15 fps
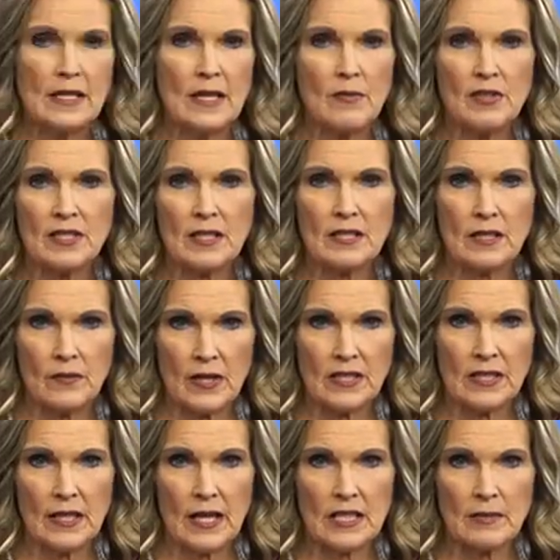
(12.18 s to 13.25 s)
TV6
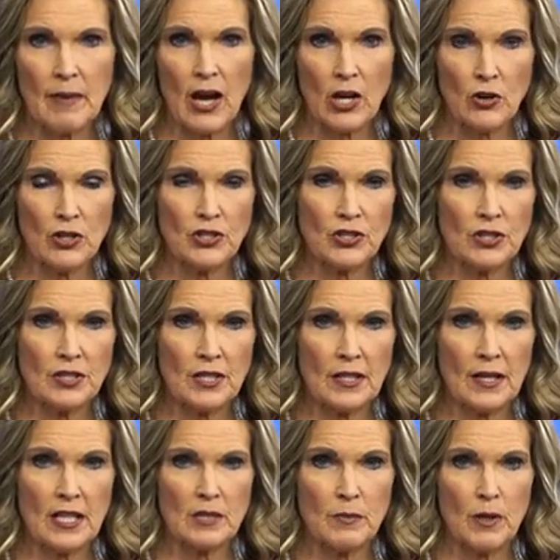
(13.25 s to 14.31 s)
Investigates Matt
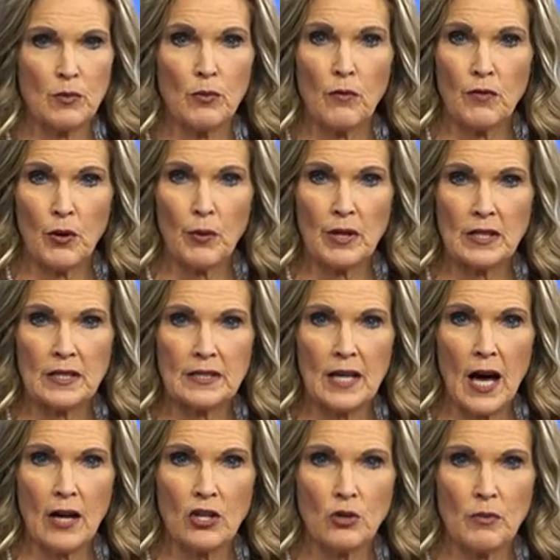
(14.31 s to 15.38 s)
Christensen has been reviewing the
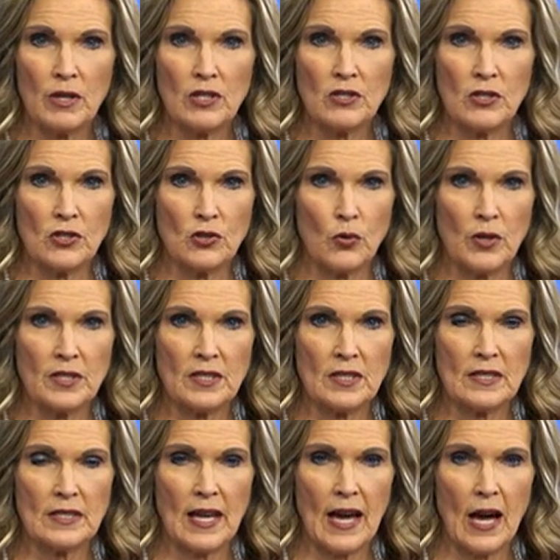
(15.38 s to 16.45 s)
documents and joins
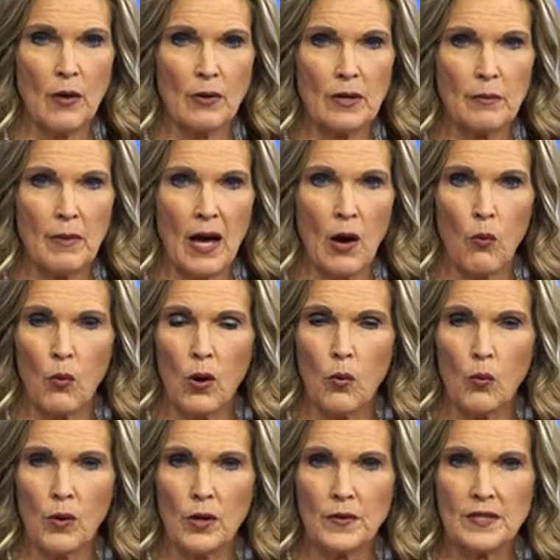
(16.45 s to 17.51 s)
us now. And Matt,
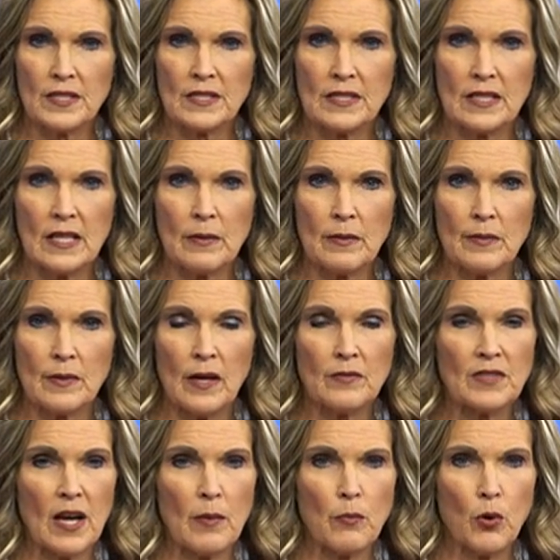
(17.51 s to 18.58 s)
what will the city
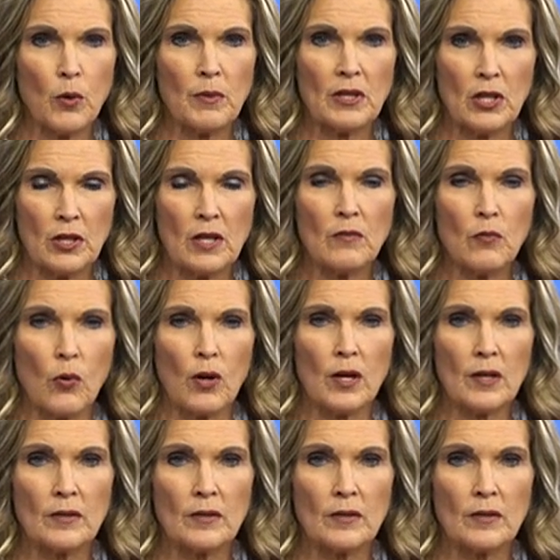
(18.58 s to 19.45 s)
of Davenport be looking for?